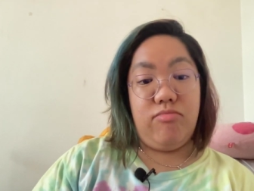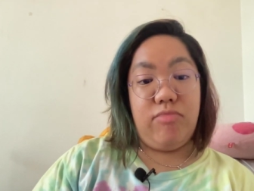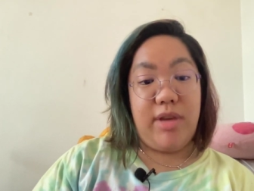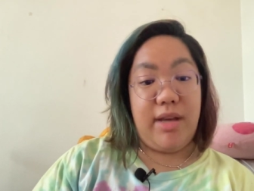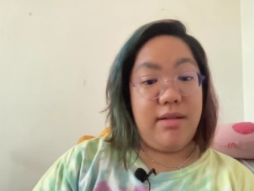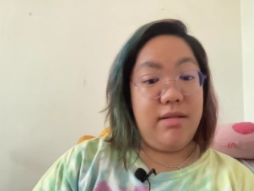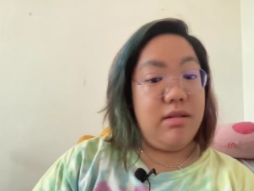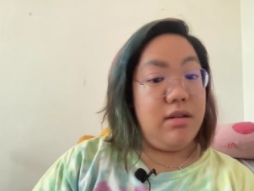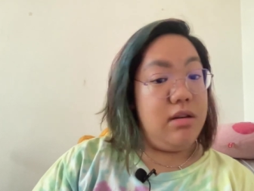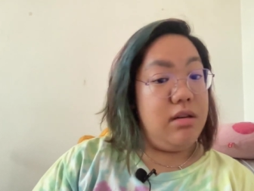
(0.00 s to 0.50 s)

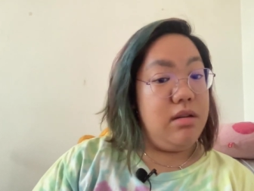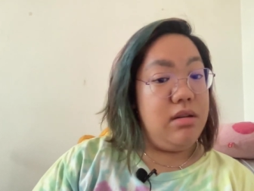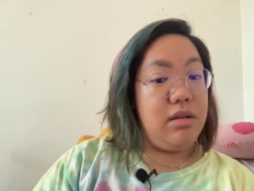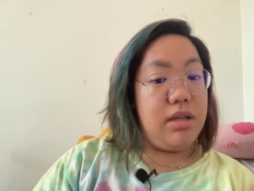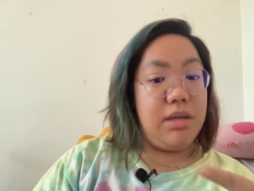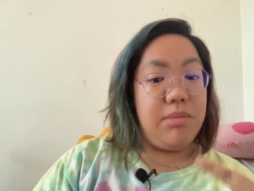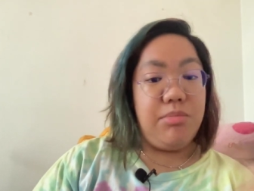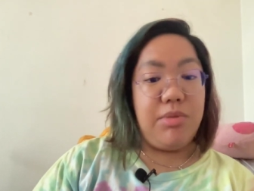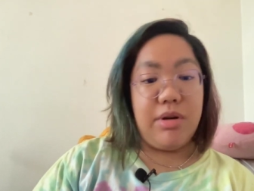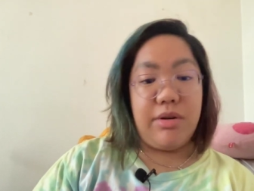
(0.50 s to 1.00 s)
Kindle,
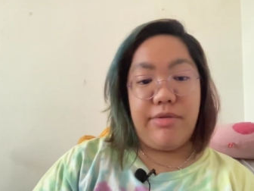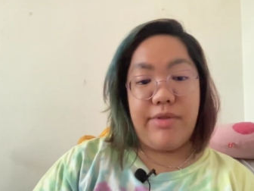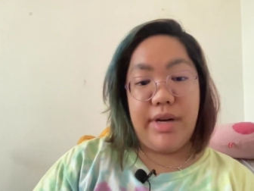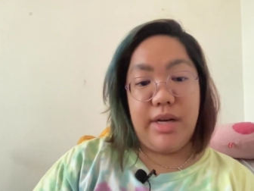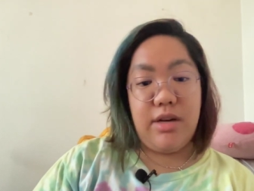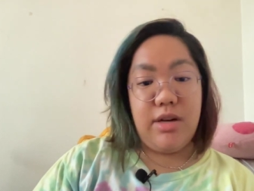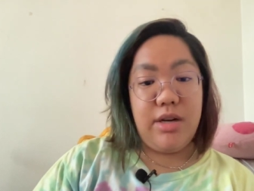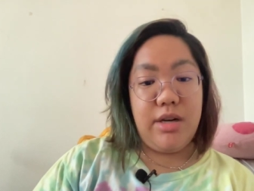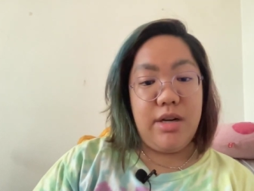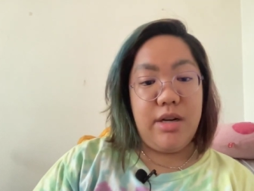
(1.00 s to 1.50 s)
ebook
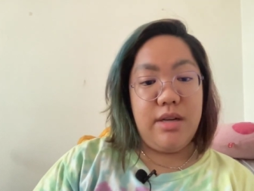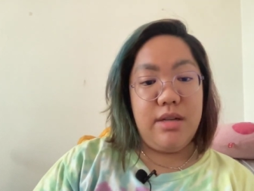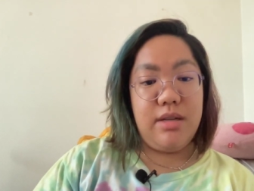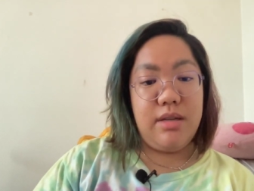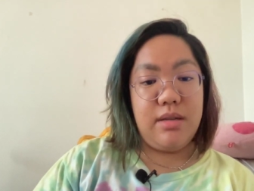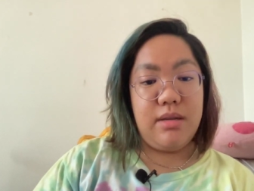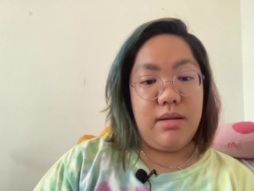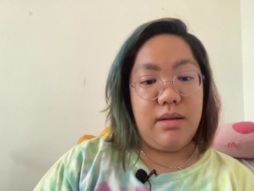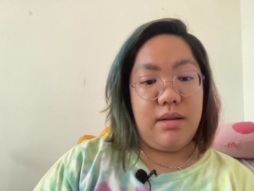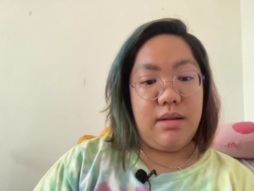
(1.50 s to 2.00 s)

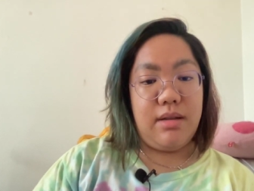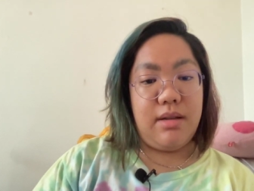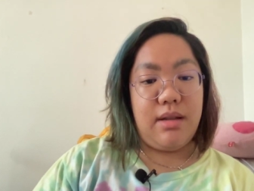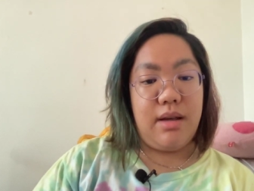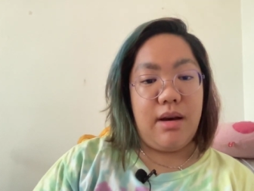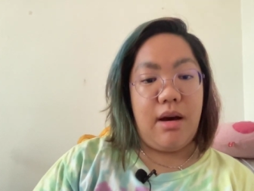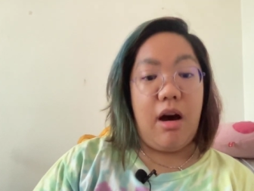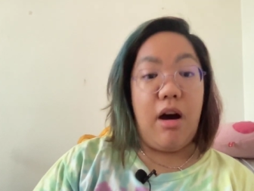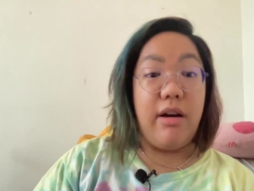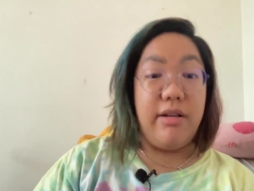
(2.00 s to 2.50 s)
readers, la la
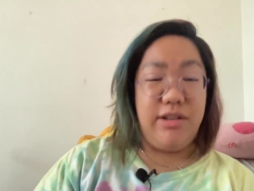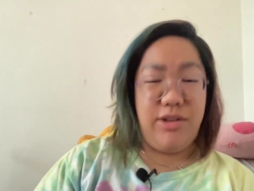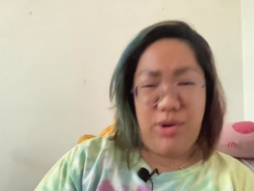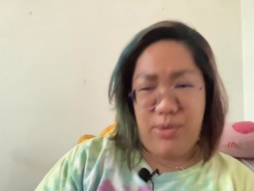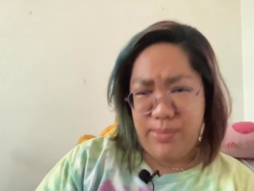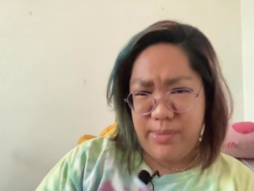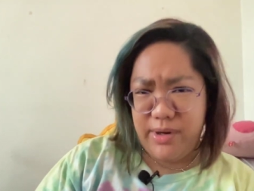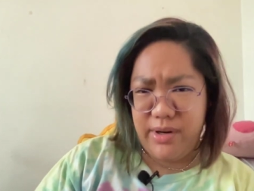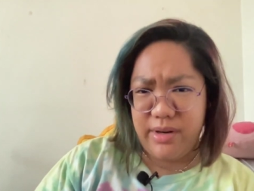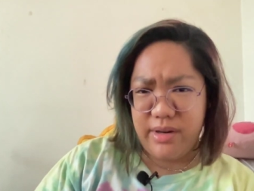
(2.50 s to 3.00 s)
la,
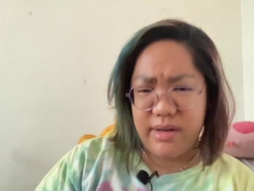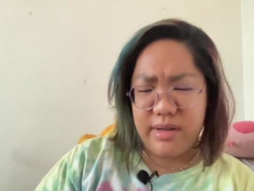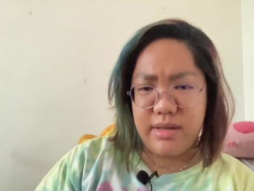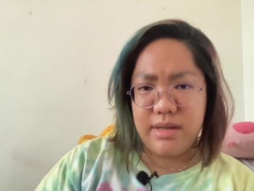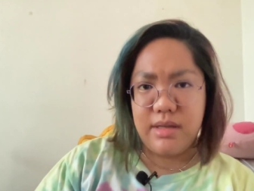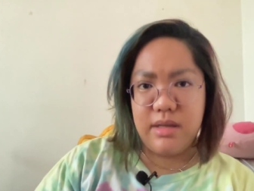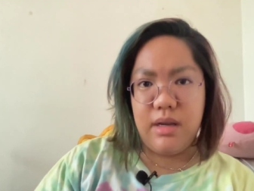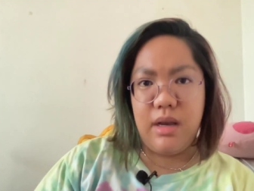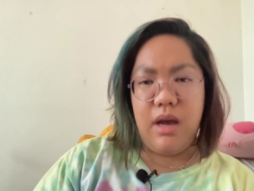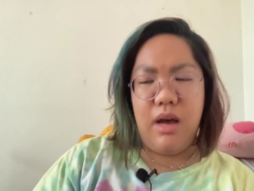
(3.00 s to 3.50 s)

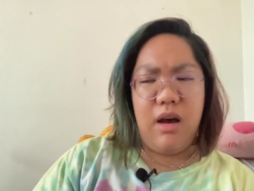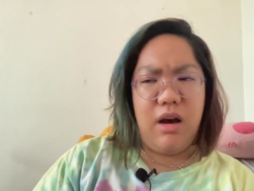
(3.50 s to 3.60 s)
audiobooks.